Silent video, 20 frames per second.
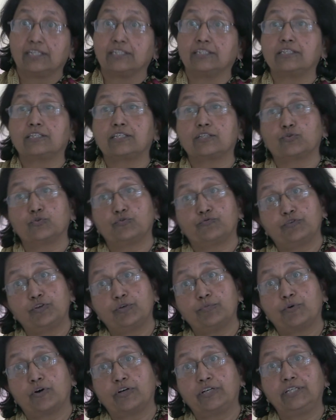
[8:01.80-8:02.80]
this is good for
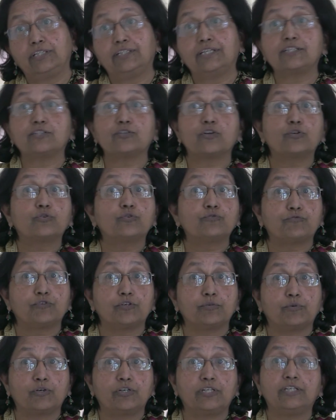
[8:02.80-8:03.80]
your body, that's not good for
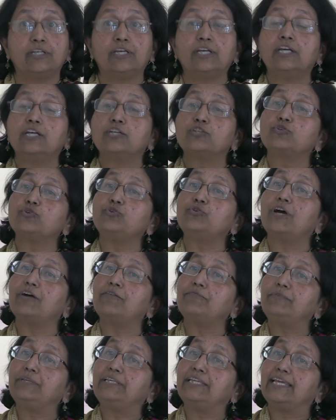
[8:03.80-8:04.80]
your body. So you
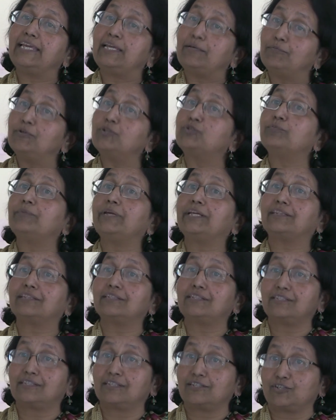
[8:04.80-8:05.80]
have been able to make the
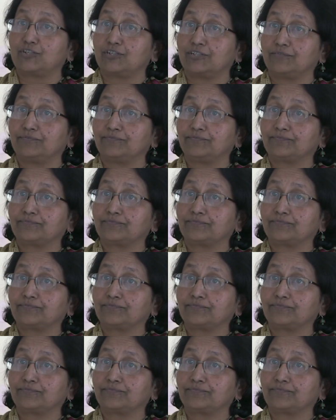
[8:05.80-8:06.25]
decision.